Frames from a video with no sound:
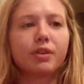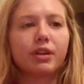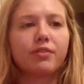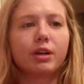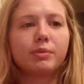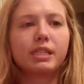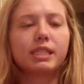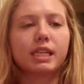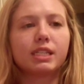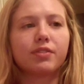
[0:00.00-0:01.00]
run a farm
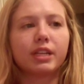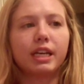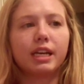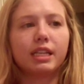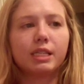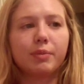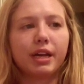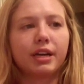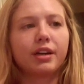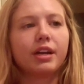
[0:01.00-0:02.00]
successfully in this
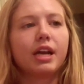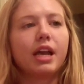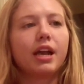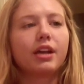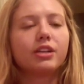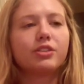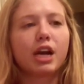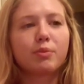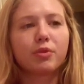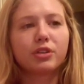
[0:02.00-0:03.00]
manner, it could
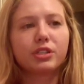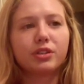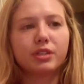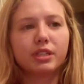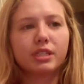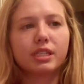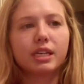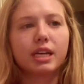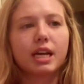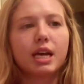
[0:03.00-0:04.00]
attract more students.